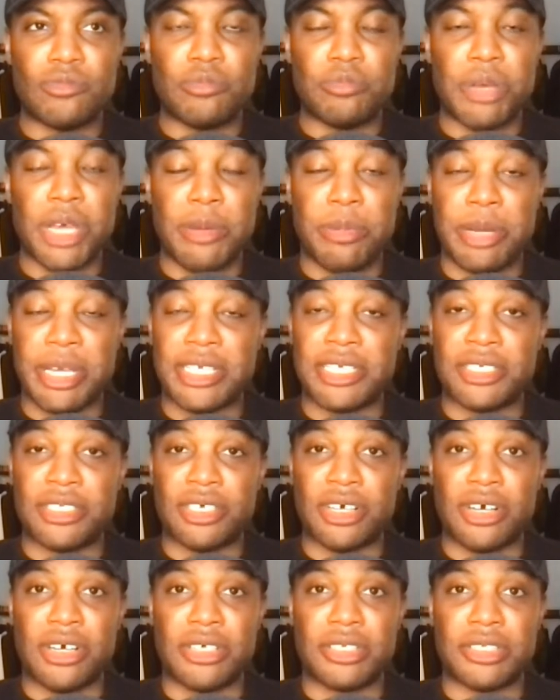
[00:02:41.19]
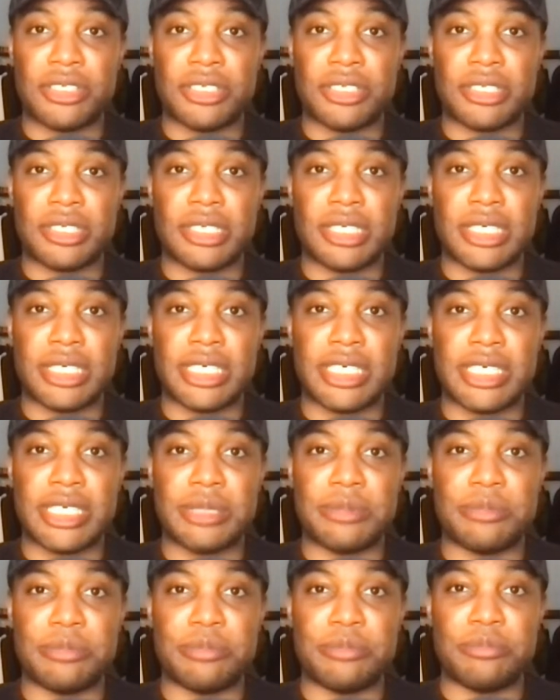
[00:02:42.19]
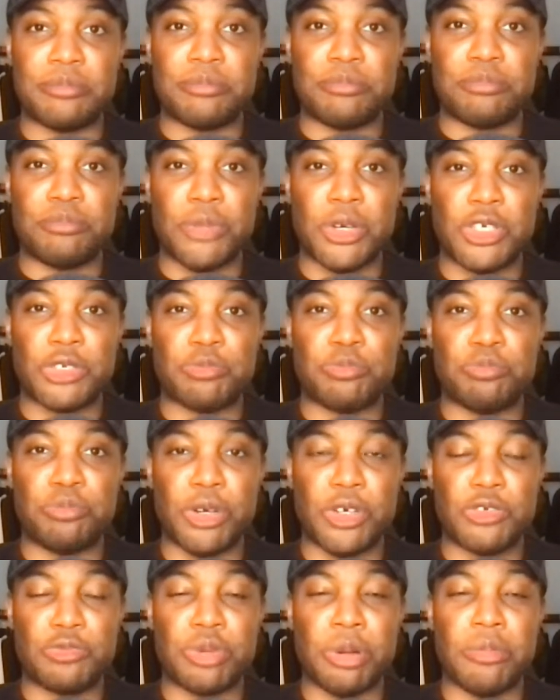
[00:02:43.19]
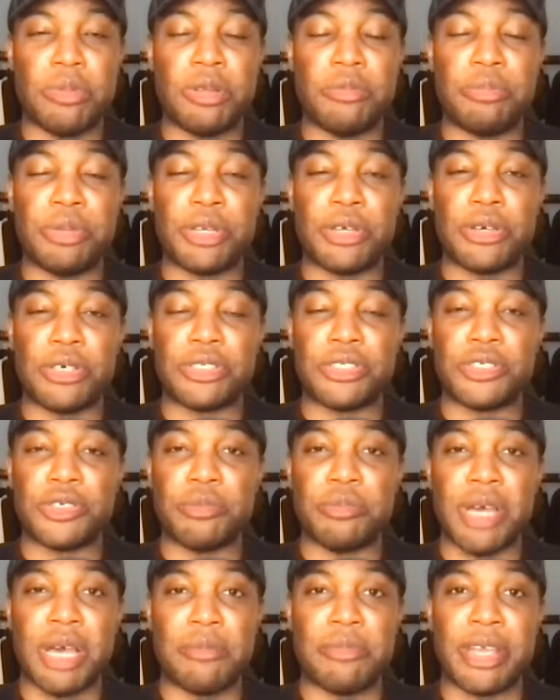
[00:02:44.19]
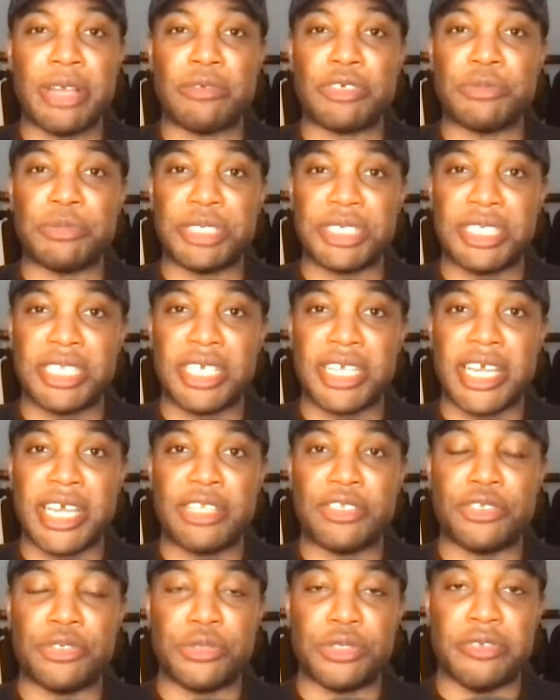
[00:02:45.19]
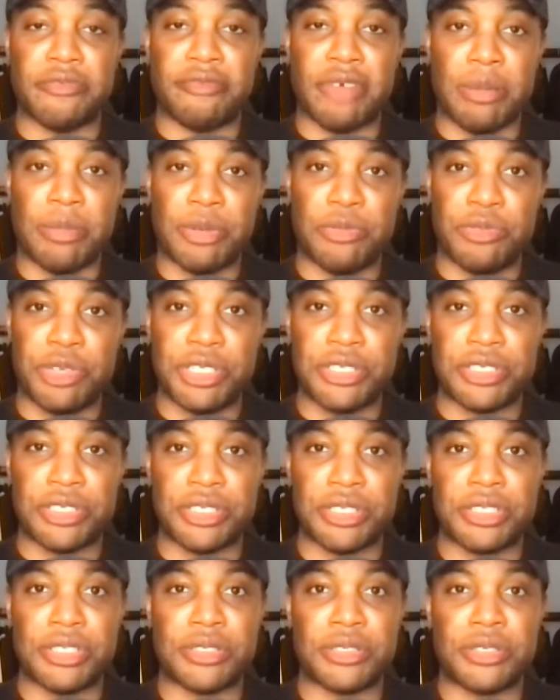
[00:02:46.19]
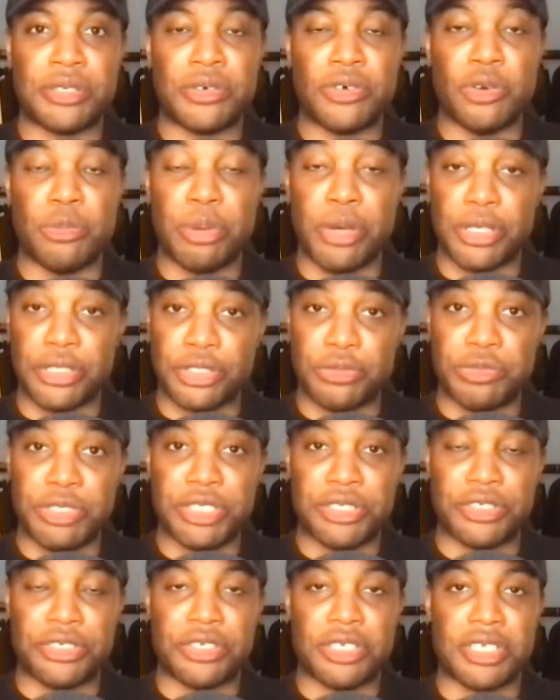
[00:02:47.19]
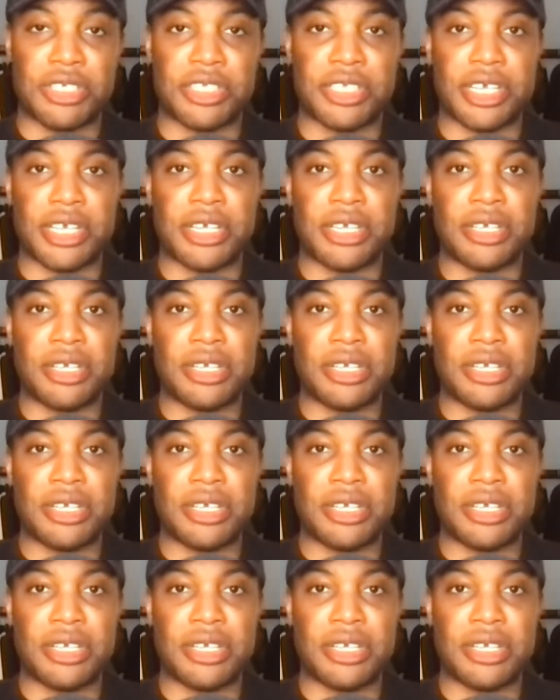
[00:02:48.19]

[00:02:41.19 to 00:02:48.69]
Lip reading: Pepe starts, most probably because Aubameyang was missing again due to family reasons or personal reasons, should I say.